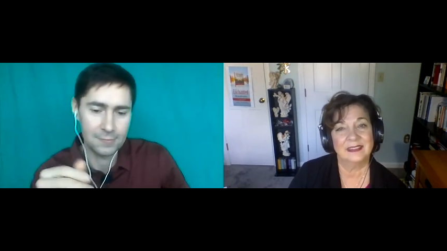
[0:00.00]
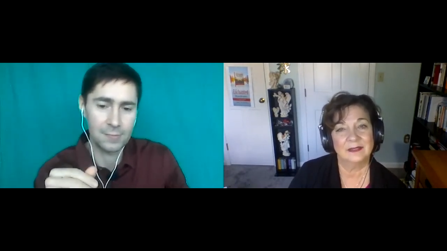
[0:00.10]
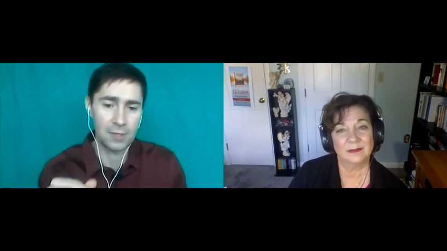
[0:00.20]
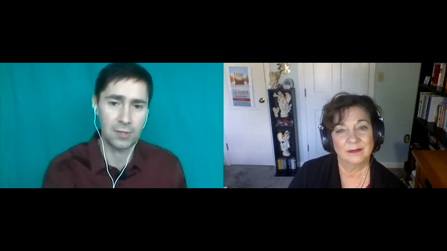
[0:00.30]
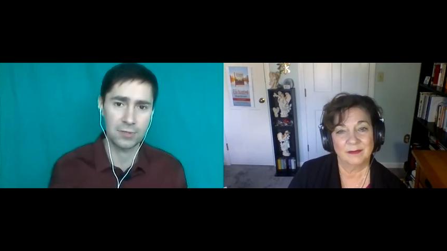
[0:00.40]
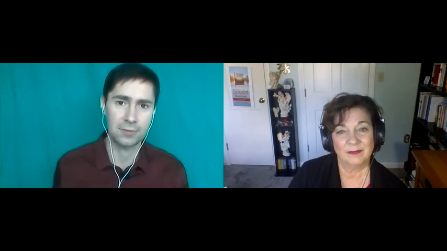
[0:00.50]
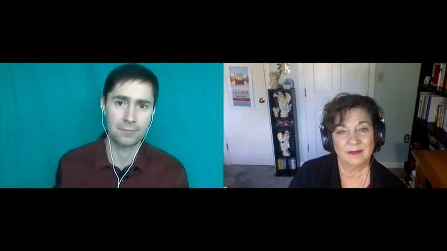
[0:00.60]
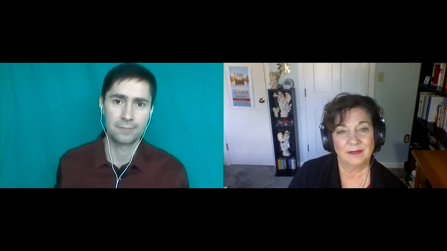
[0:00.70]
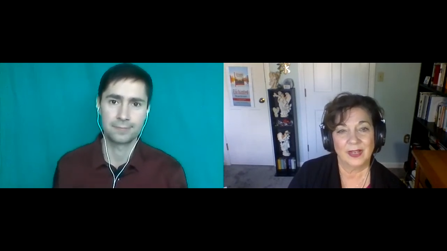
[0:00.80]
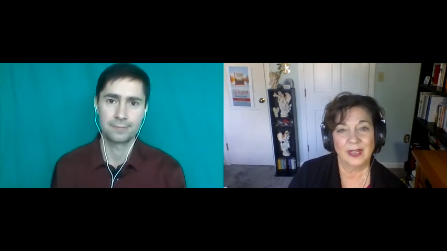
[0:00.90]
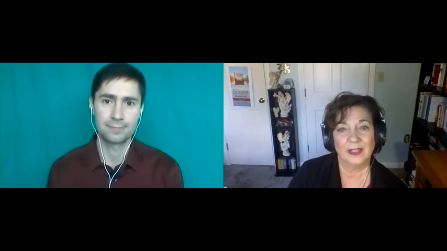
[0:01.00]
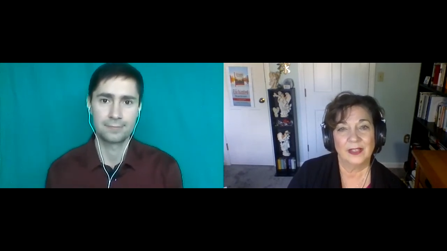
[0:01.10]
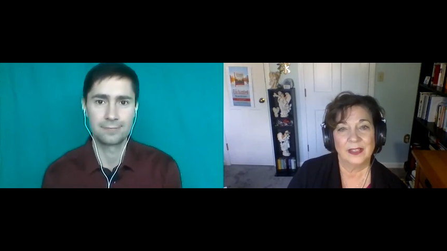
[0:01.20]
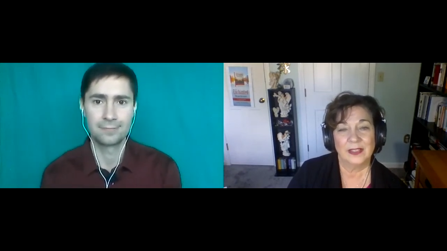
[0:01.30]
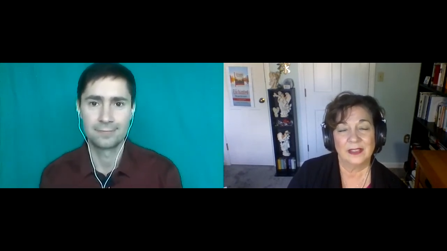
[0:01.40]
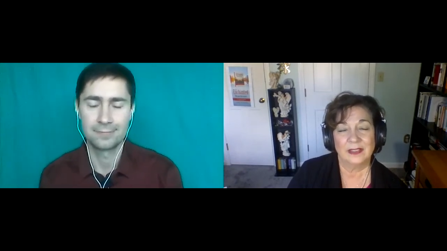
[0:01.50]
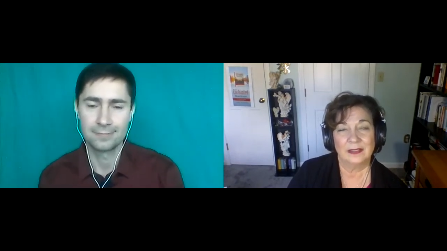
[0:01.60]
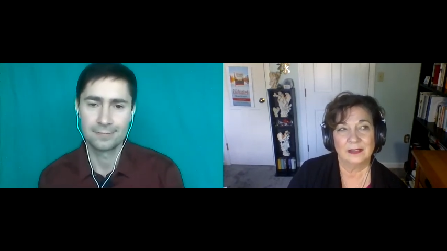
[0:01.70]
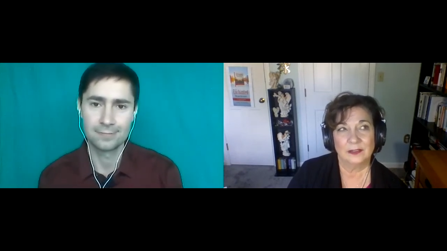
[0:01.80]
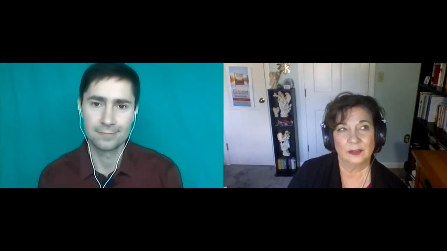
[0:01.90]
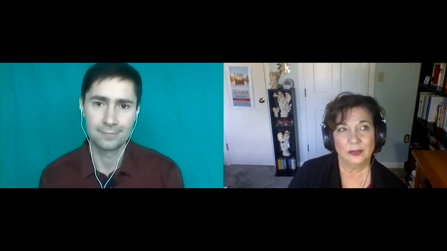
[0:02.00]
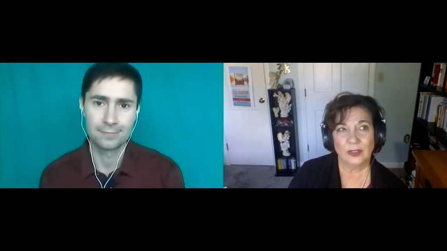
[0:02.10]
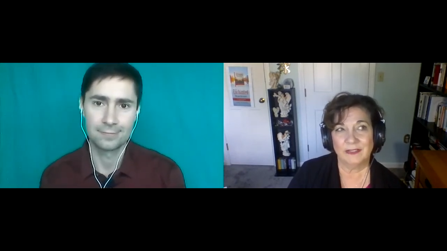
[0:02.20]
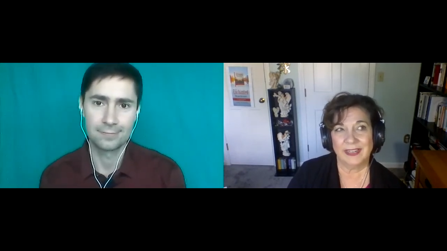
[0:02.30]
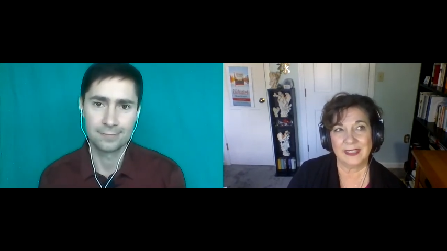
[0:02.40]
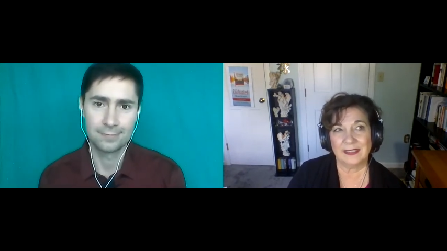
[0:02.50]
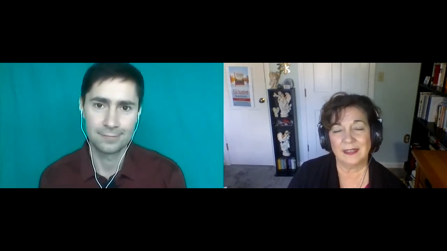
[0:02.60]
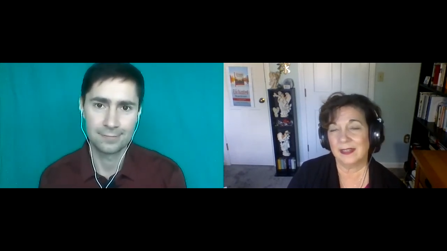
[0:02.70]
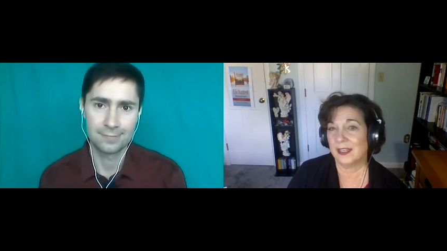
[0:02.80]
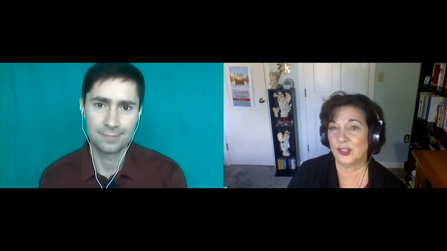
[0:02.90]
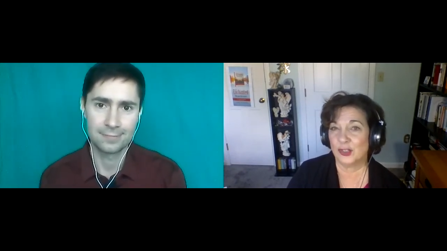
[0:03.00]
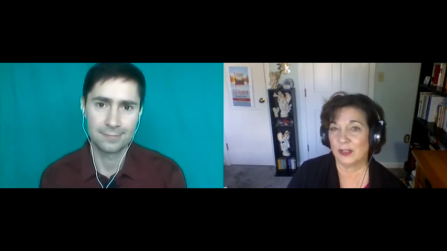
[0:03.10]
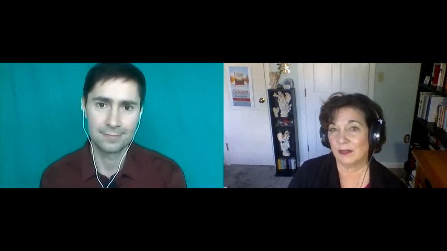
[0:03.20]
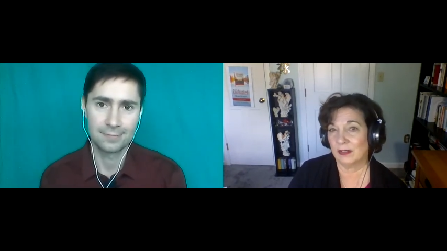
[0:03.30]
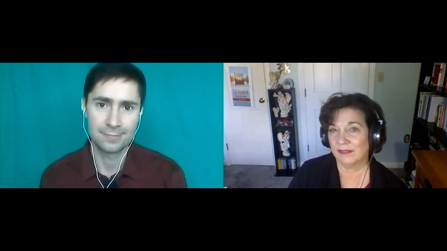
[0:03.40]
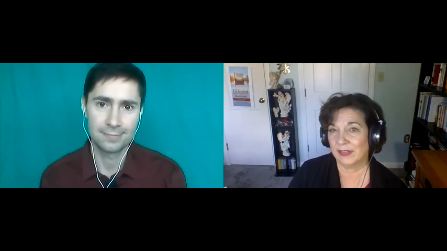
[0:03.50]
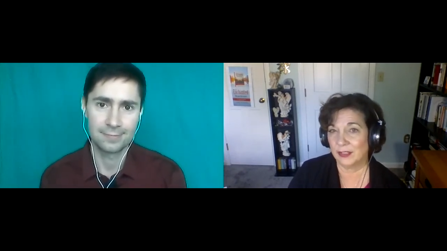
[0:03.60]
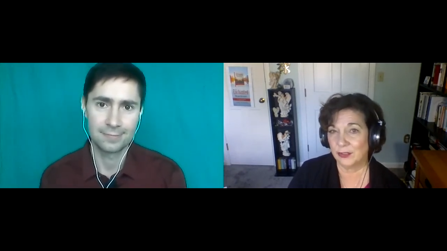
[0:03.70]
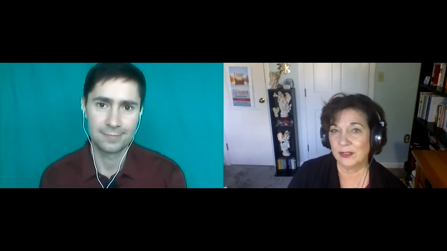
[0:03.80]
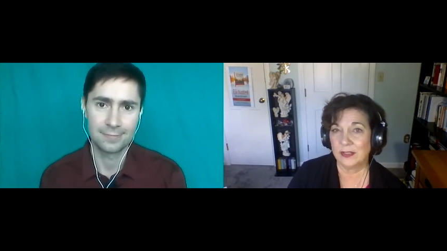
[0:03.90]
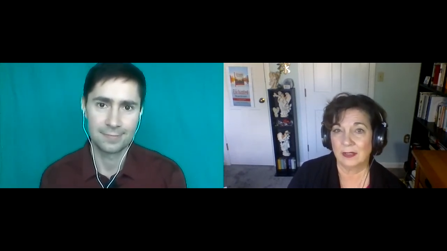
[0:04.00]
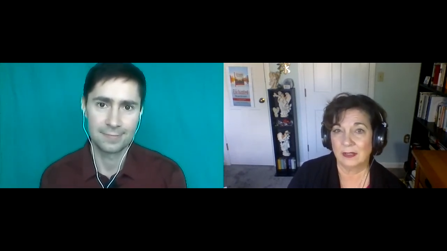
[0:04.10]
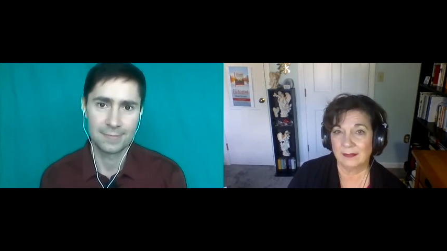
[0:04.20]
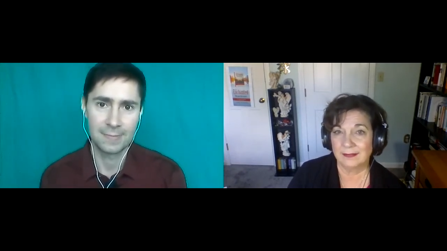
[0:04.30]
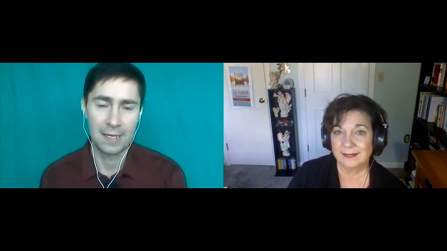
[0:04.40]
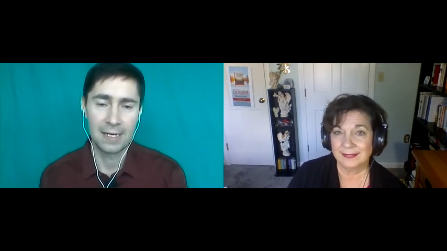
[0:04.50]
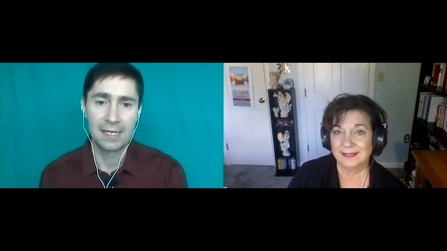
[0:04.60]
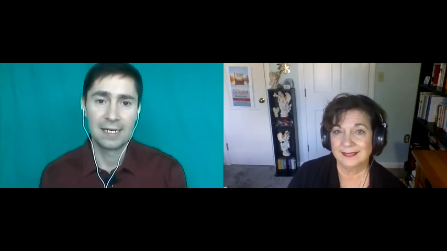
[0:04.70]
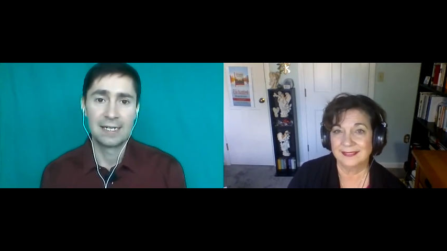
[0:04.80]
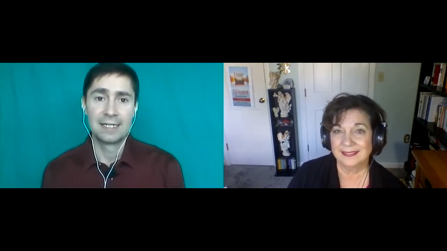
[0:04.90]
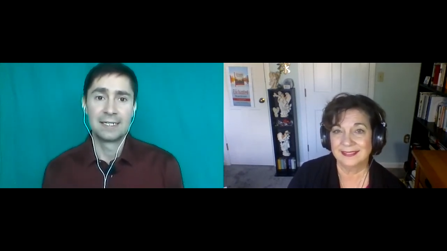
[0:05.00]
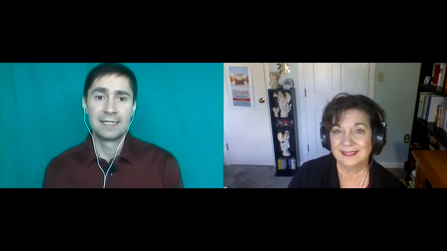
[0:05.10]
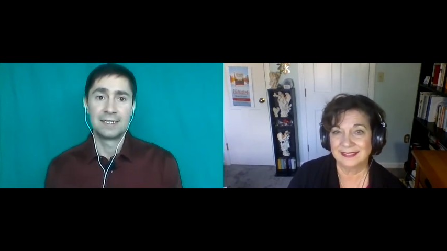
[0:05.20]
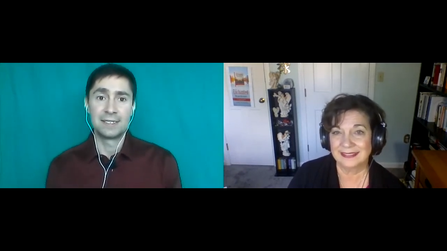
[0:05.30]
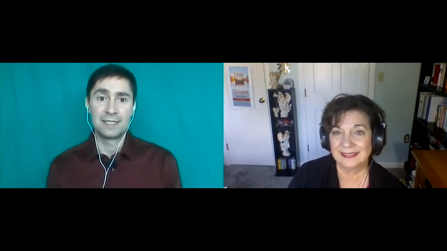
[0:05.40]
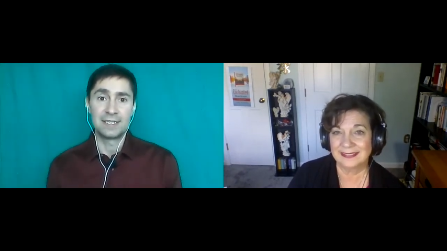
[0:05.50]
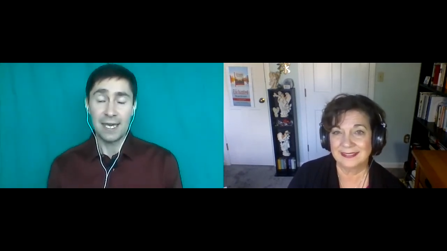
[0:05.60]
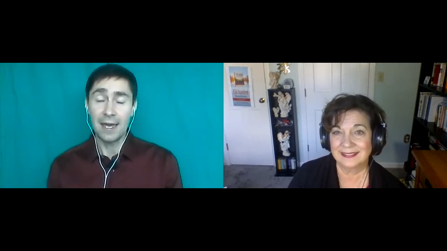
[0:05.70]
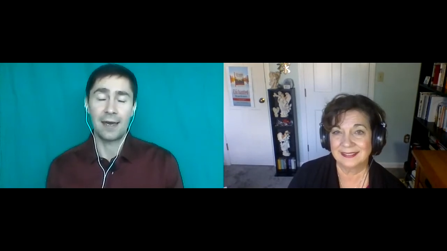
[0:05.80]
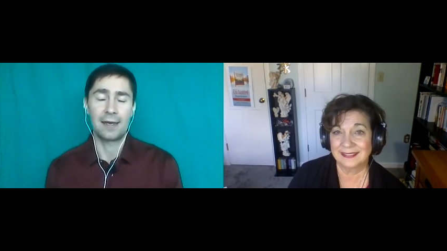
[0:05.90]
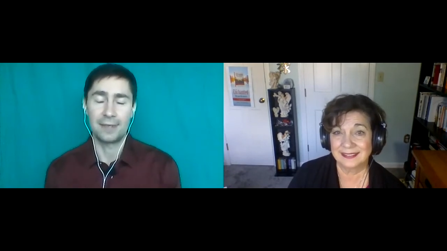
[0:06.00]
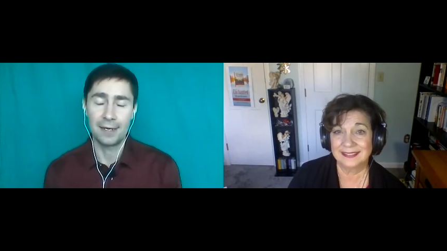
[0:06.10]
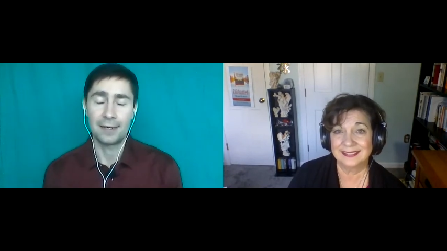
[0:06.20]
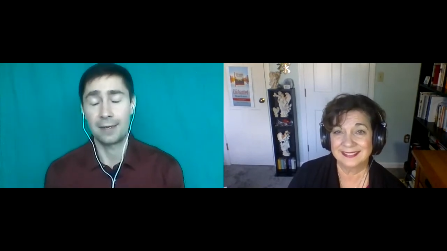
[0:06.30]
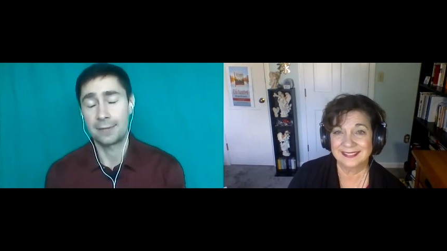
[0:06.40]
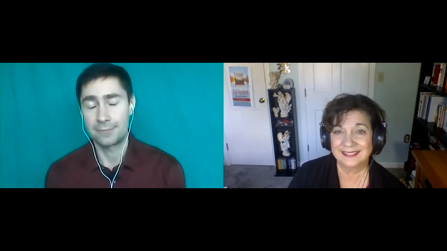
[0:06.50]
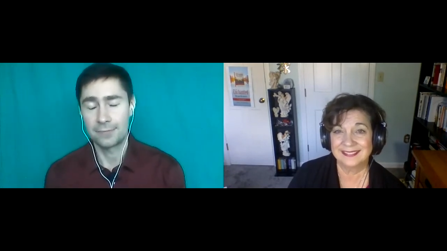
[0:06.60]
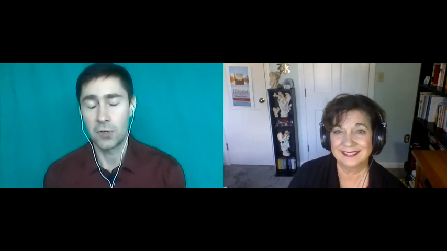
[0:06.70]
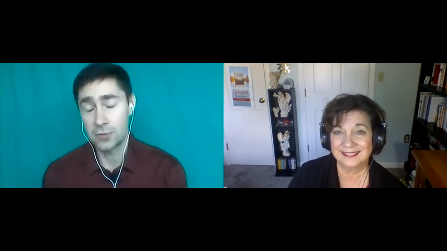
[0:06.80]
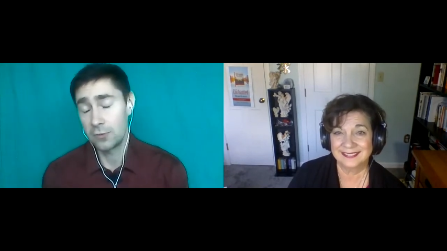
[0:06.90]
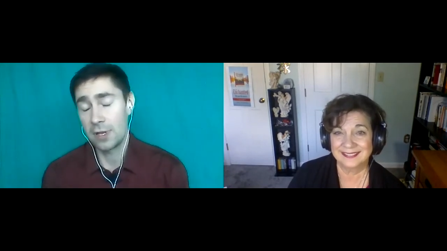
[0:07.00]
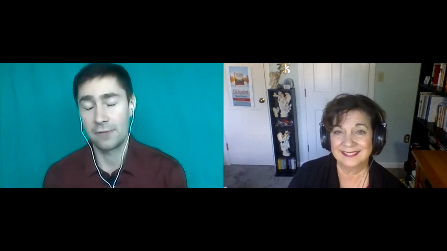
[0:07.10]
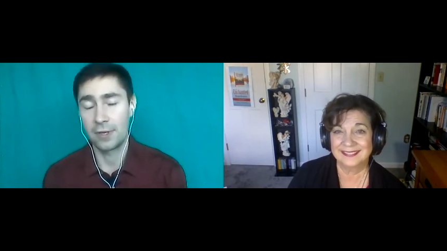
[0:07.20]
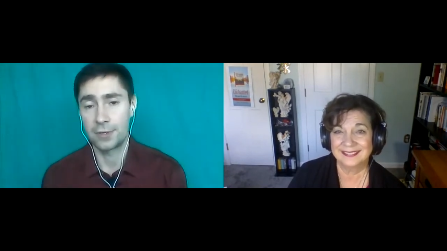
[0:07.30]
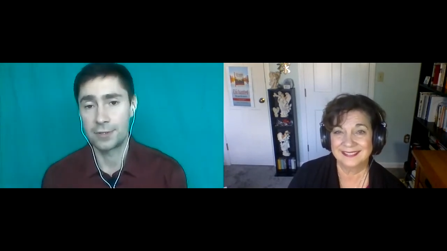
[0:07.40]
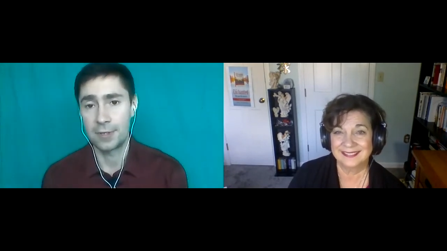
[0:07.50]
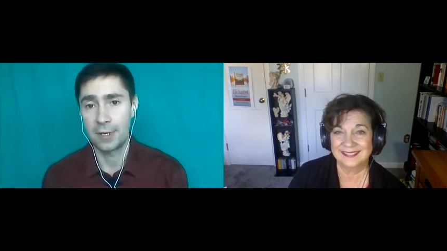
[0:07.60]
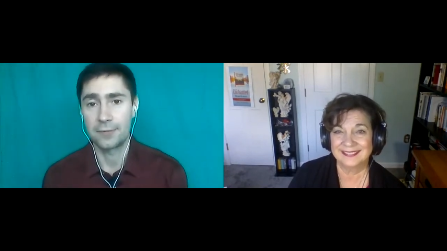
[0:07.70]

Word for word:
Speaker 1: like this.
Speaker 2: Sort of like sending each other love letters?
Speaker 1: Yeah, yeah, yeah. Also love letters, yeah.